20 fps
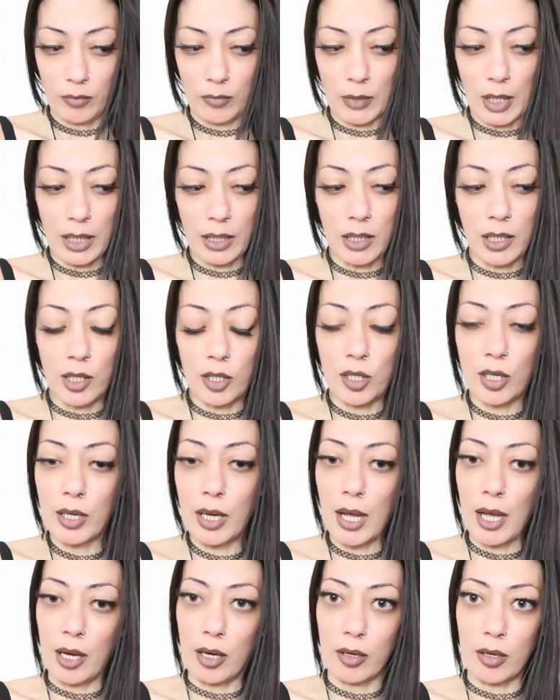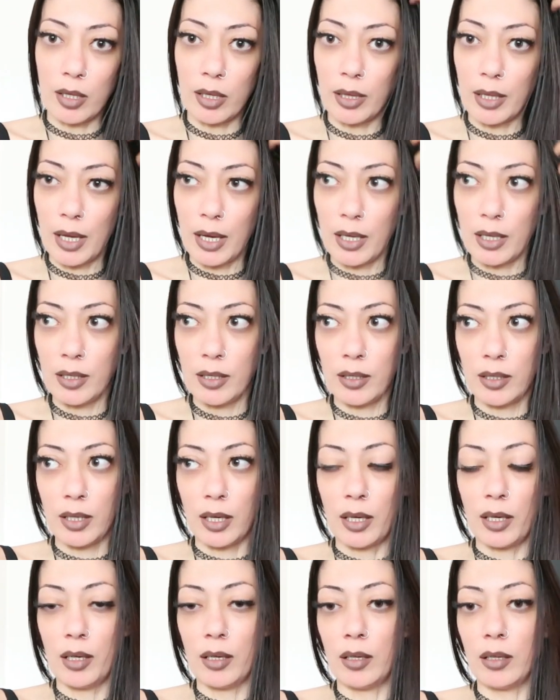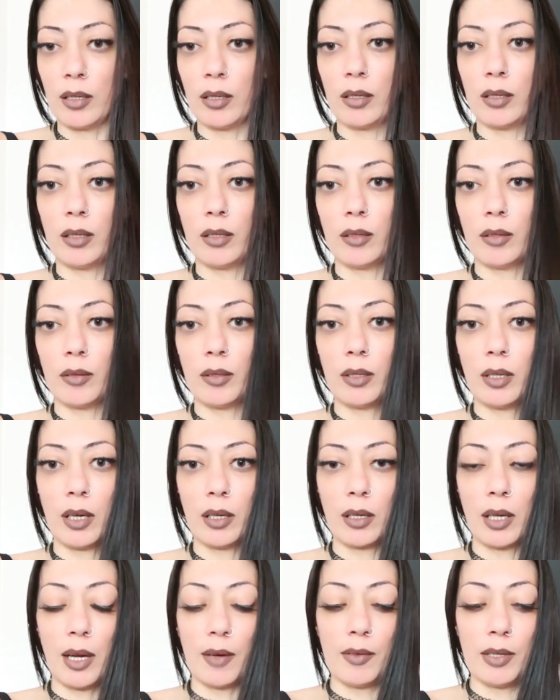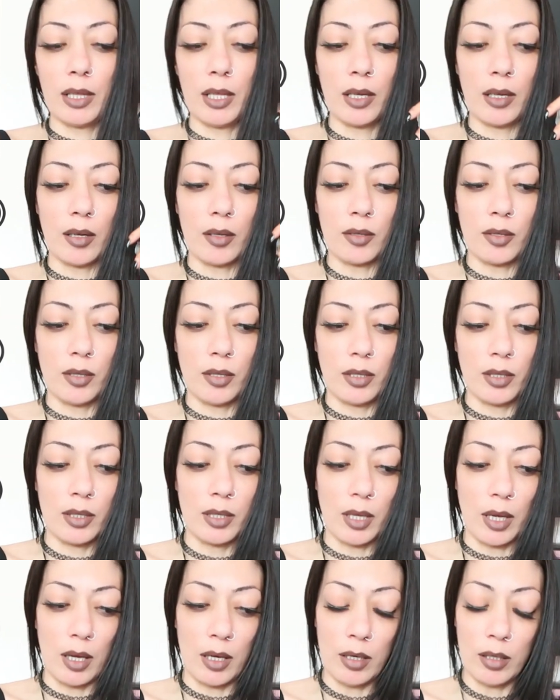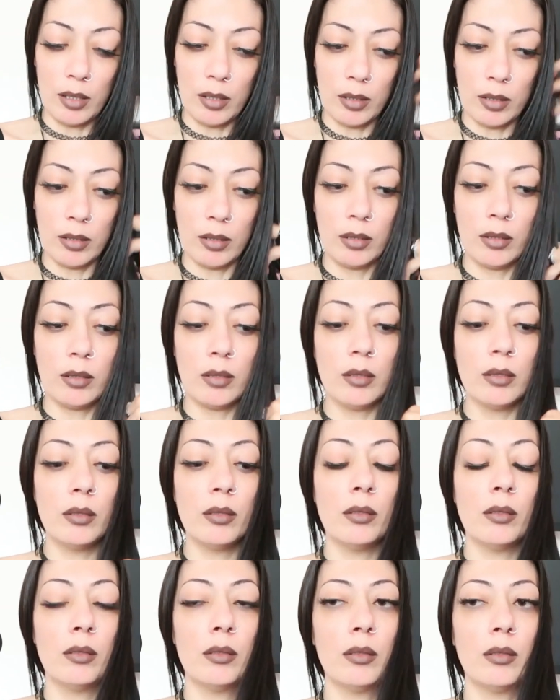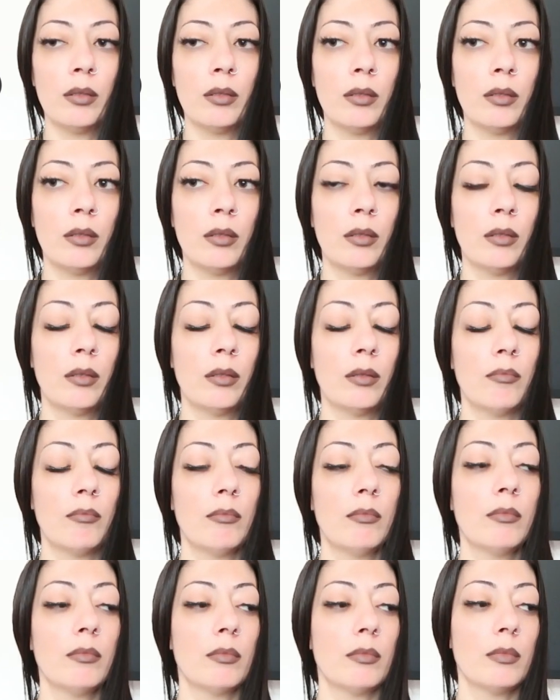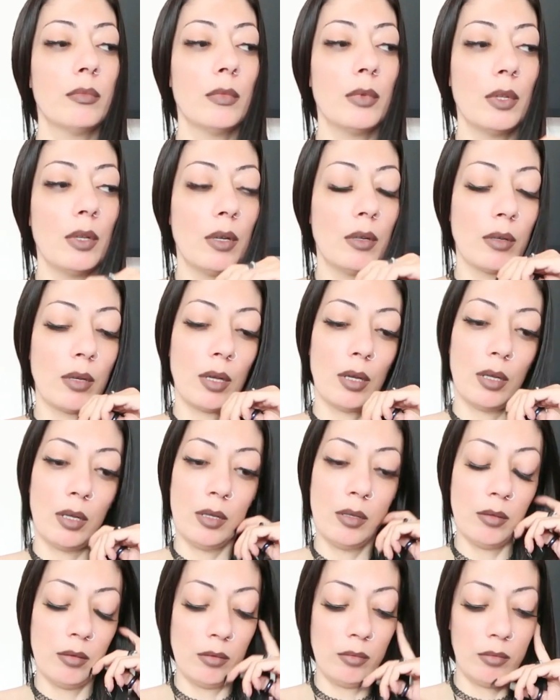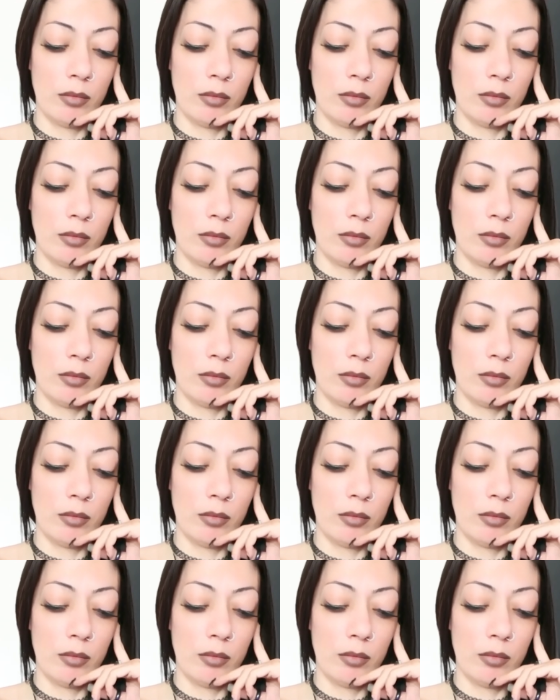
Like teaching how to cleanse and correct everything else you just said. Correct. Okay.